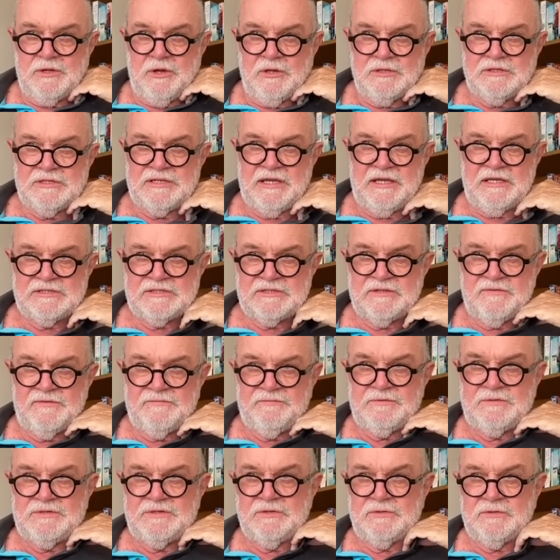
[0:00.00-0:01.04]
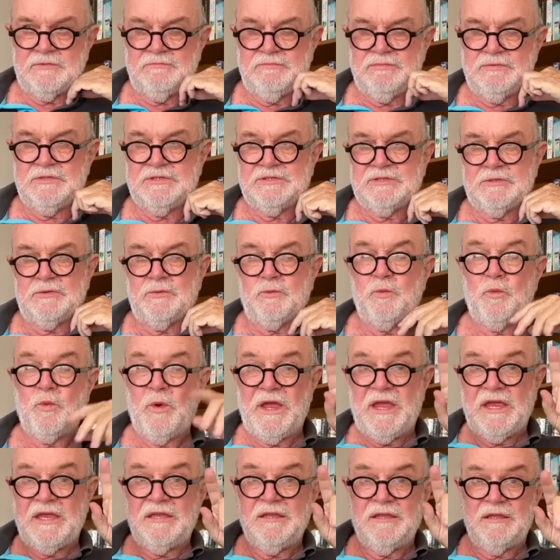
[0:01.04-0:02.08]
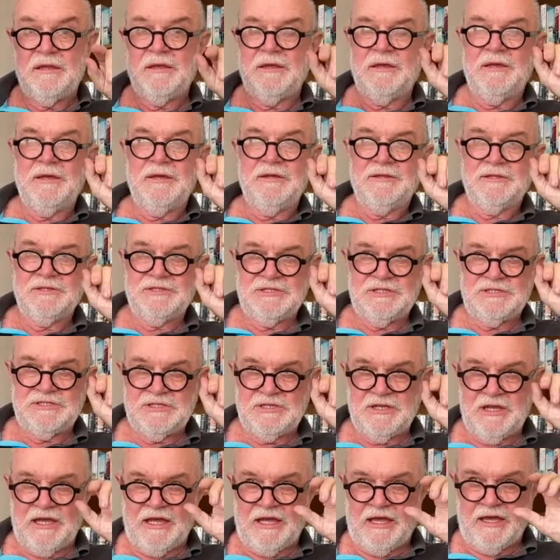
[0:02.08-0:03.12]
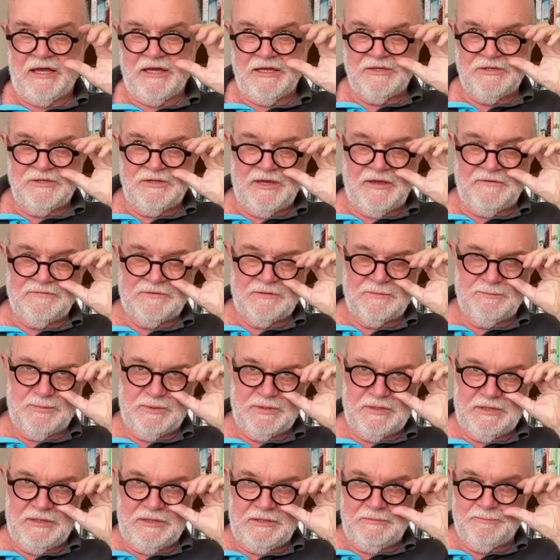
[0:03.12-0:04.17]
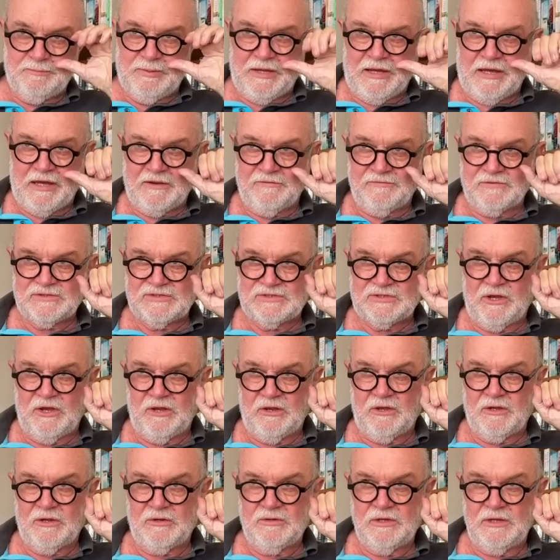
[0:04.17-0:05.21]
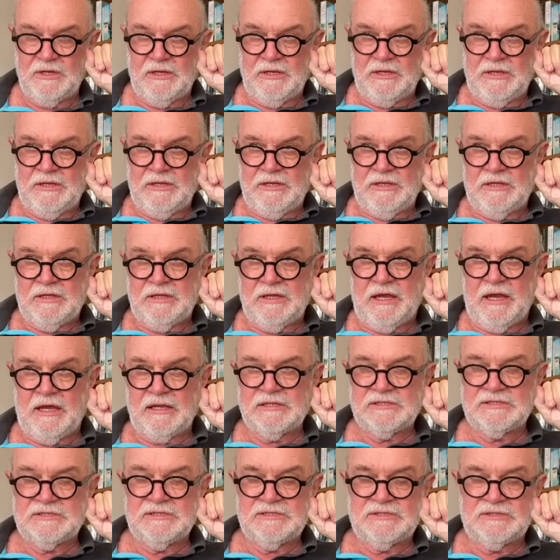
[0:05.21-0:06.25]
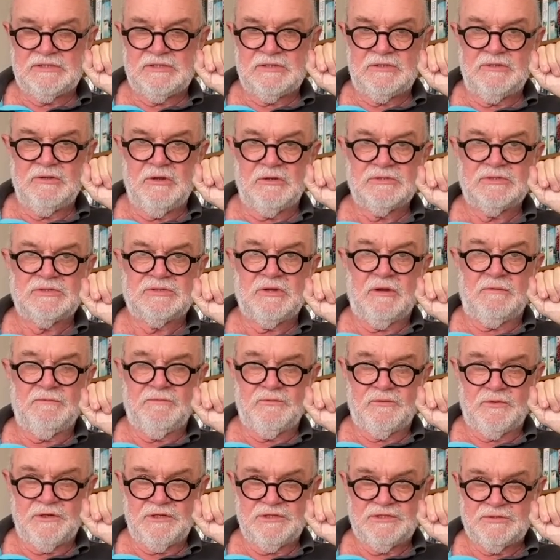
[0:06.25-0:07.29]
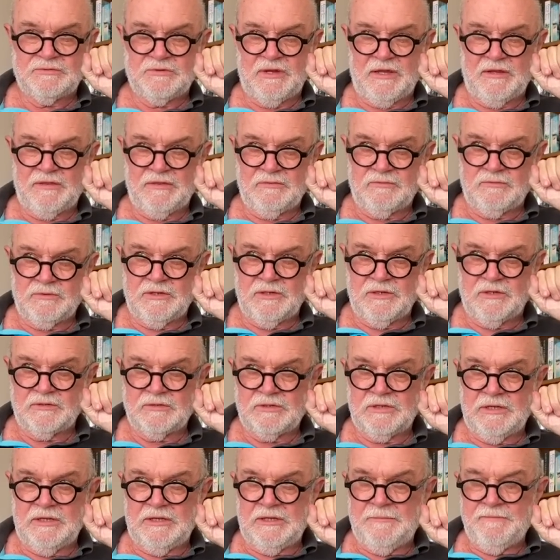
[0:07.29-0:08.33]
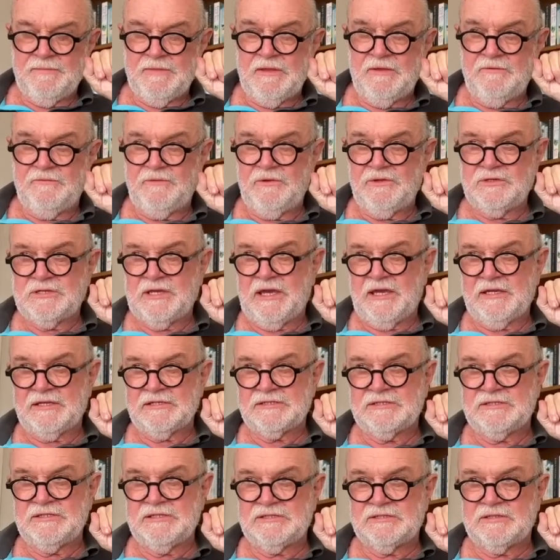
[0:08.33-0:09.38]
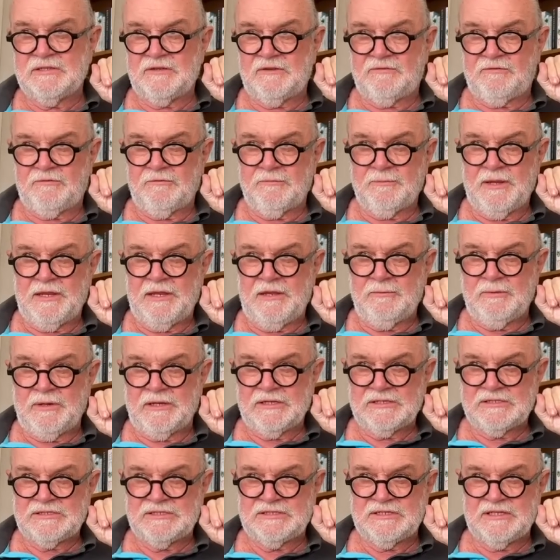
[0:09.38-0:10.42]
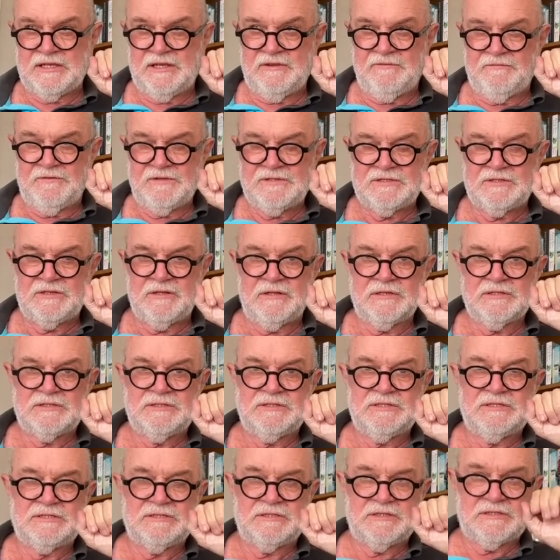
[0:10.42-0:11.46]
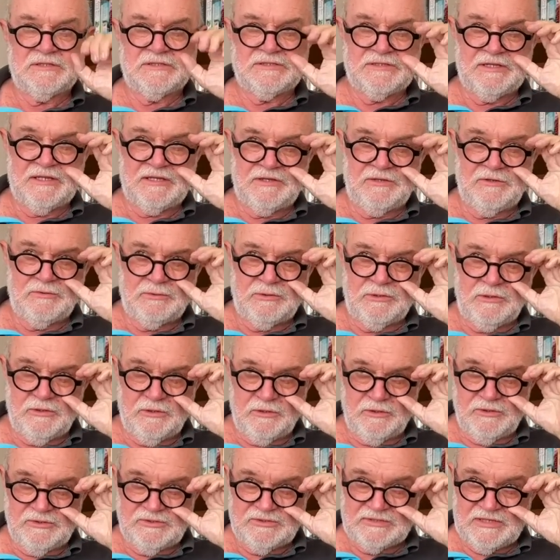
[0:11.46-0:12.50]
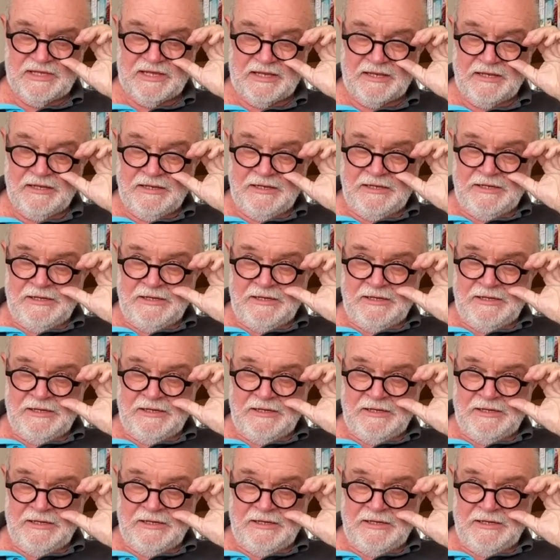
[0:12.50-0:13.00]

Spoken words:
context of to win the GGR, you have to be part of a solo, unassisted, non-stop voyage around the world. If you take assistance from anyone at sea, physical assistance, then you would lose that